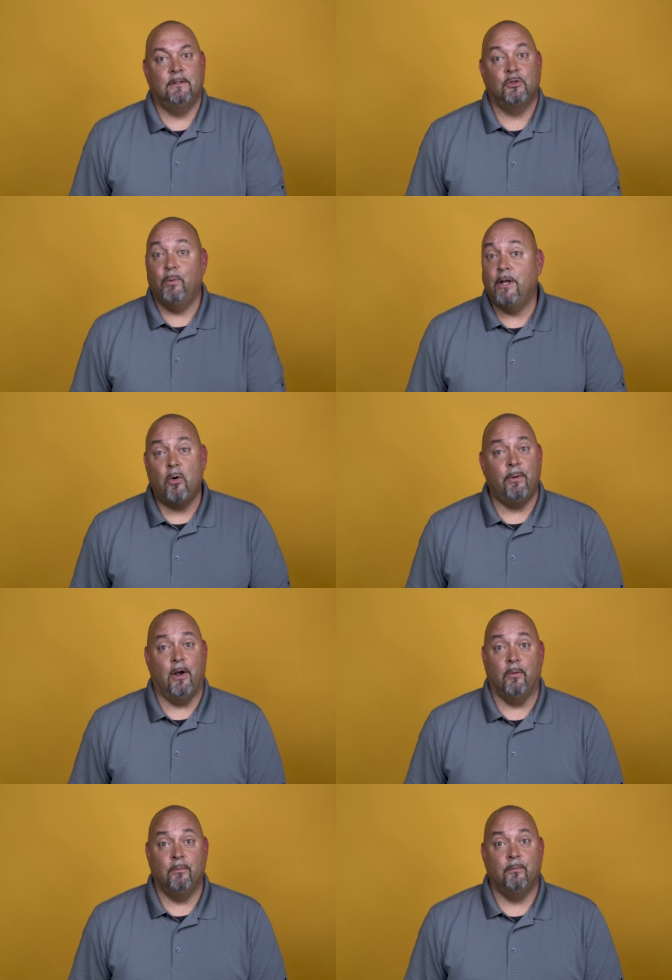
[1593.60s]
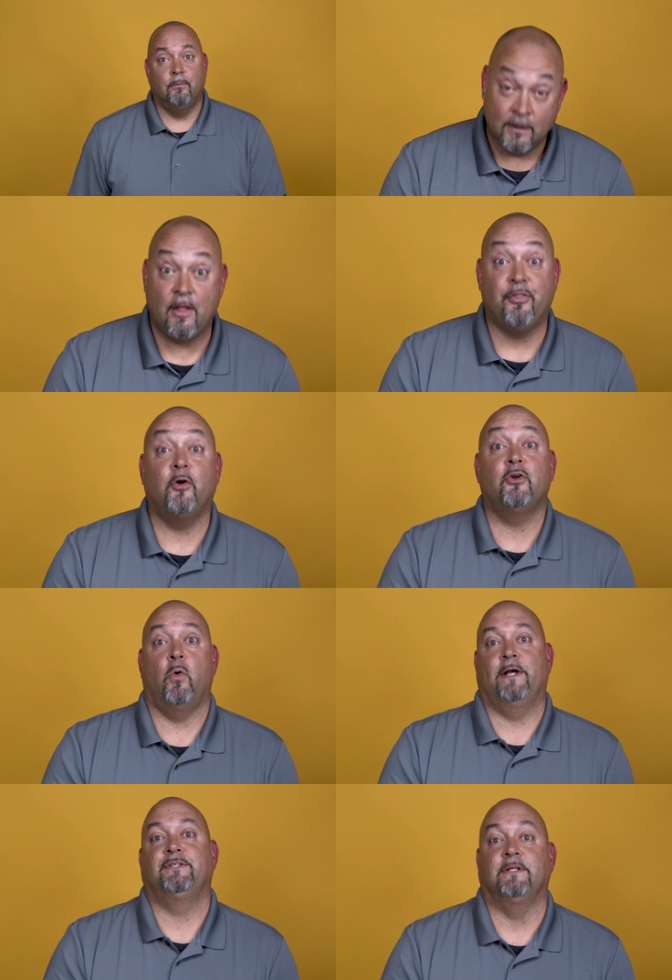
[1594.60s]
So we don't know. The third
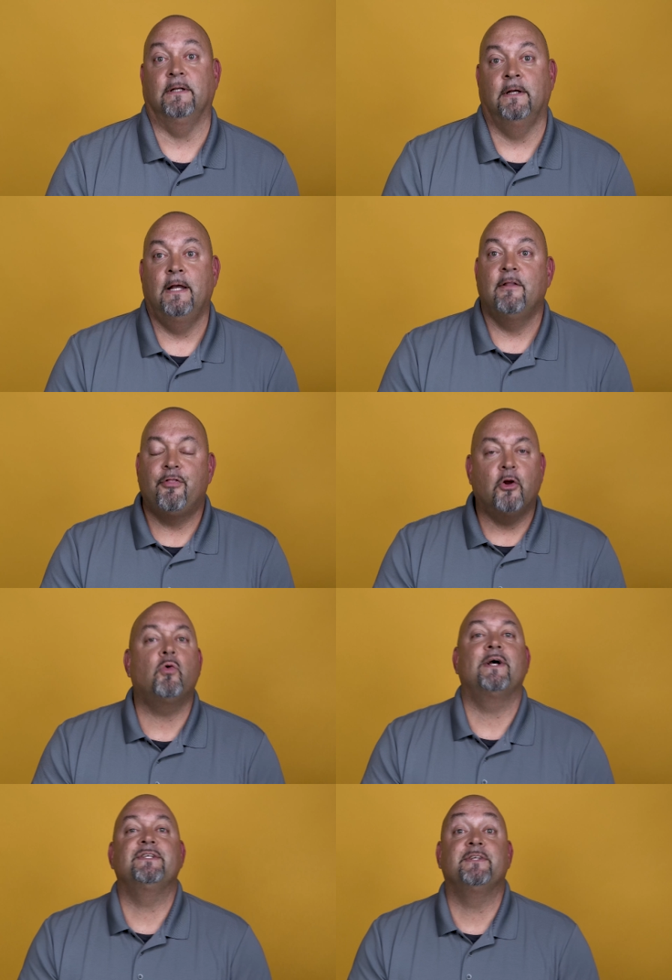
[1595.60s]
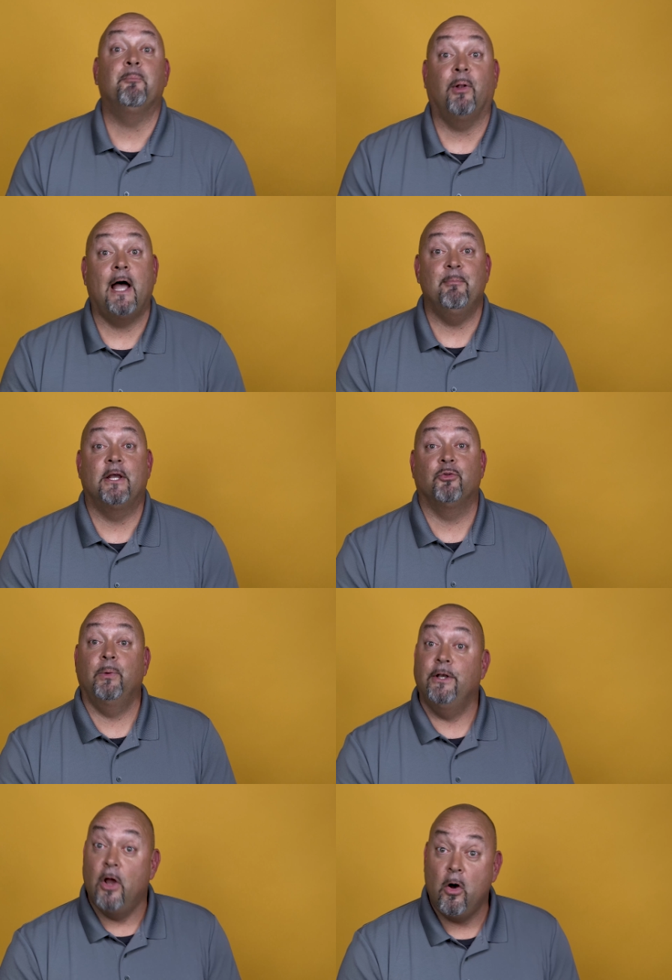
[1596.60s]
question. The third question is implied because
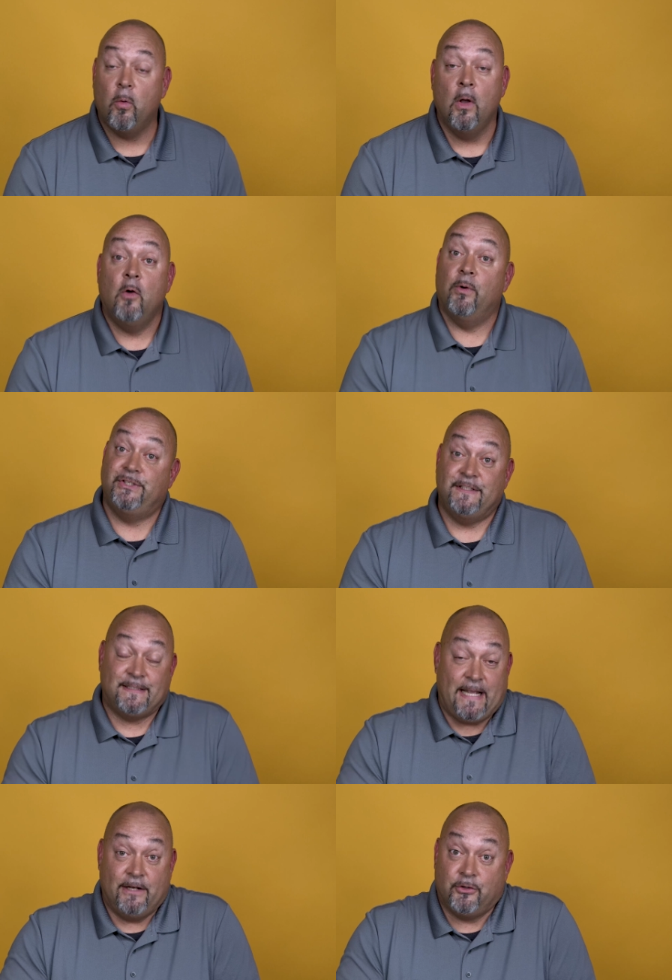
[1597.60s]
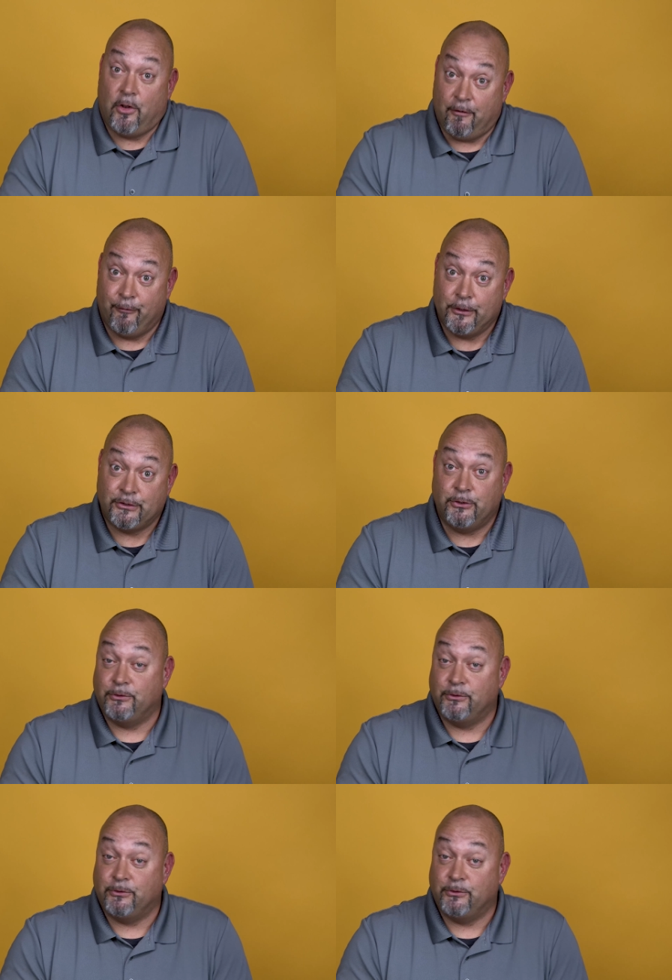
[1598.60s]
we know what Jesus answered on the first two.